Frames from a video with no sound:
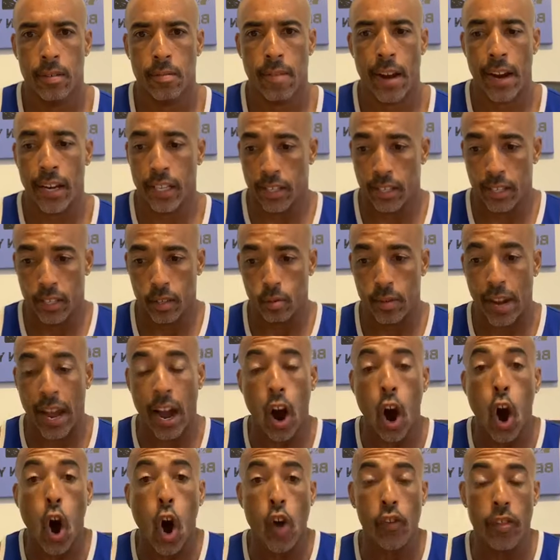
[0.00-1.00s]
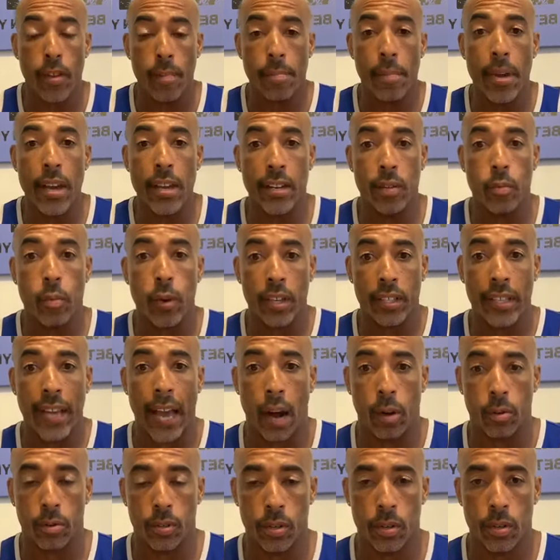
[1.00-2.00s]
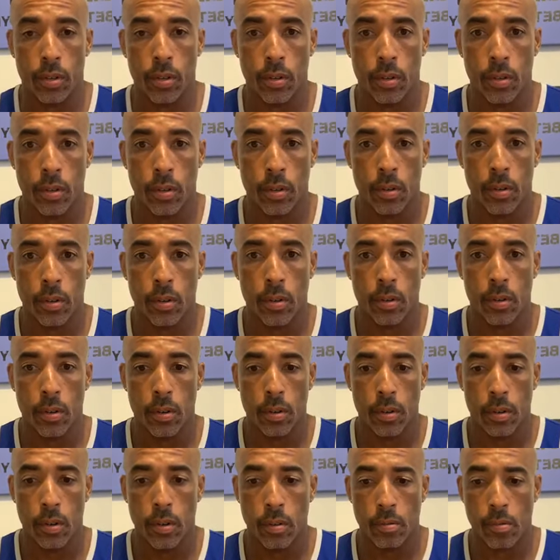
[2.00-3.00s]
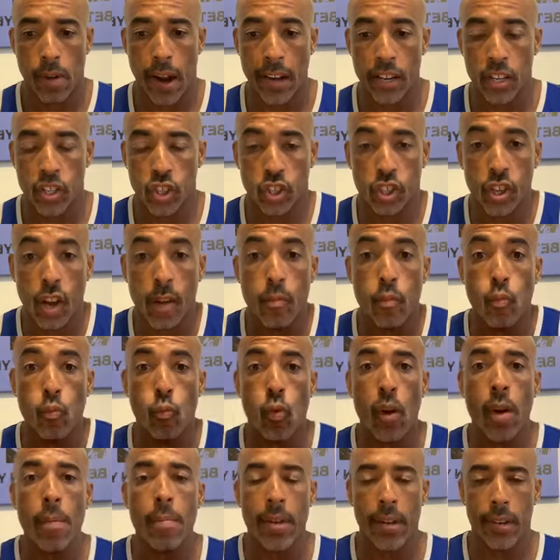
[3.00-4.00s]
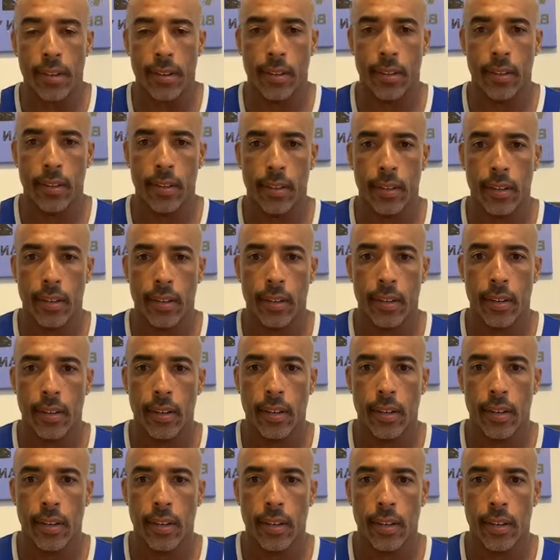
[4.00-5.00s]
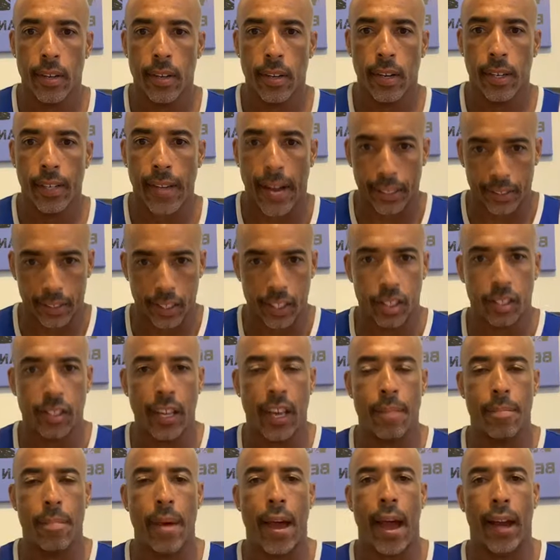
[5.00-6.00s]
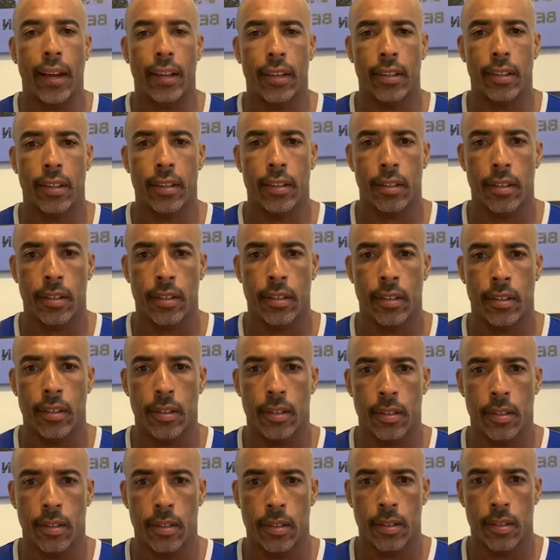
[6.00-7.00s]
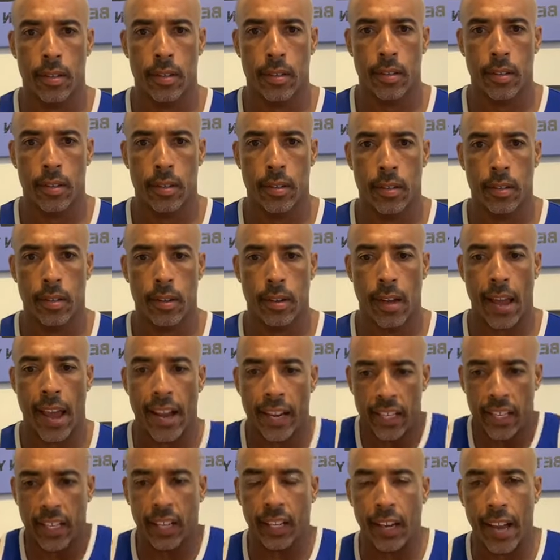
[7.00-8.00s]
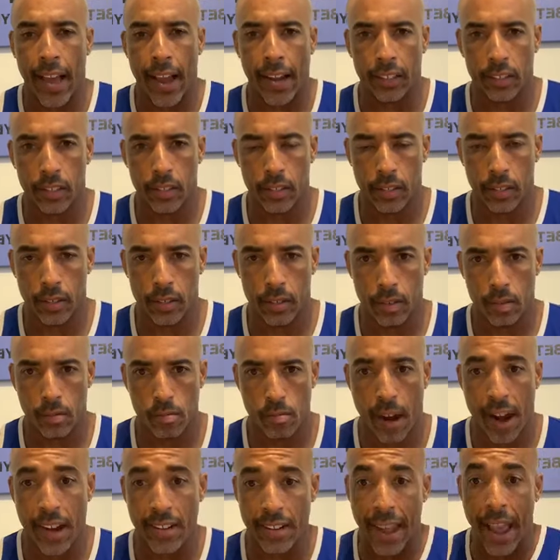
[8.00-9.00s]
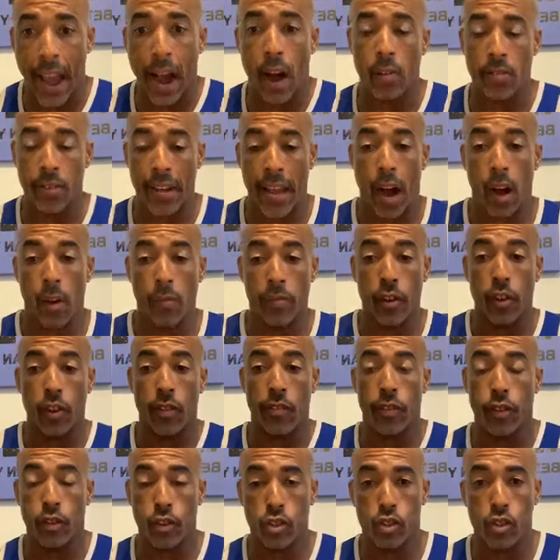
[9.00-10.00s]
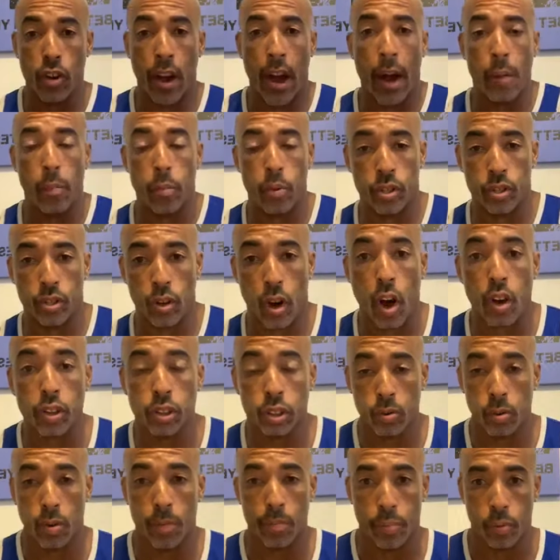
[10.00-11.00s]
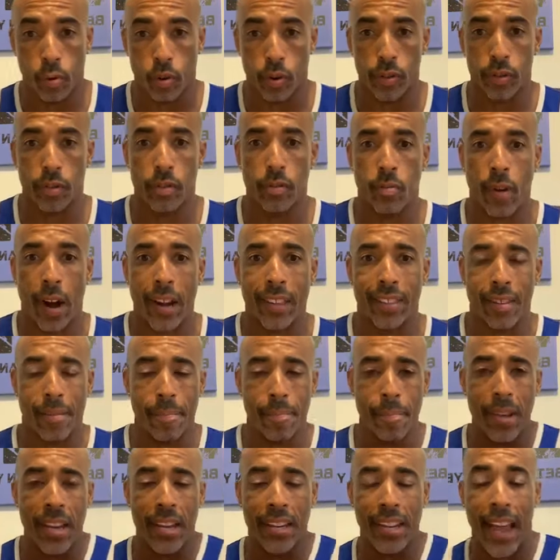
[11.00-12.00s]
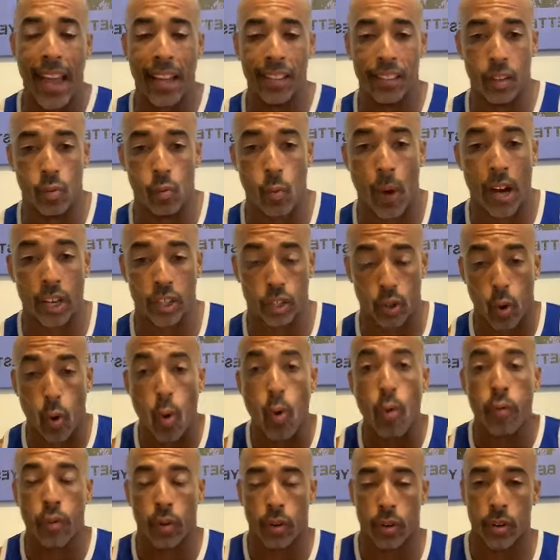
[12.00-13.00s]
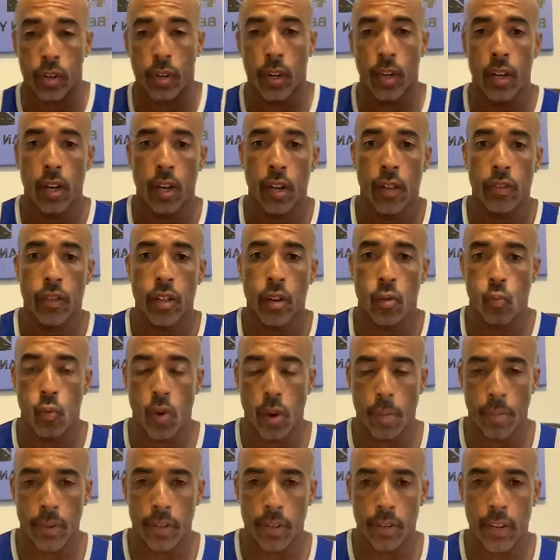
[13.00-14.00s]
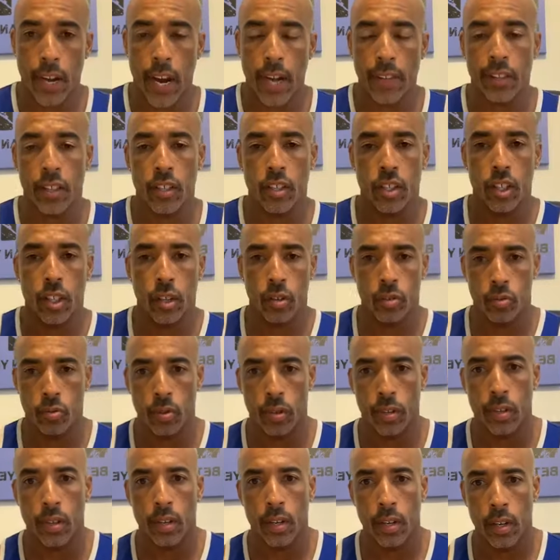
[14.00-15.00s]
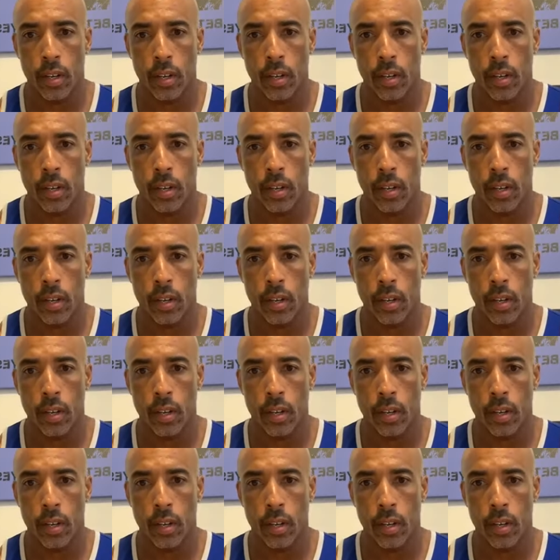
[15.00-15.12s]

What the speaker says: right? So not all the men went out, right? Some women got to stay back and collect, right? Now their job was also important, right? The men had to watch over the women and the children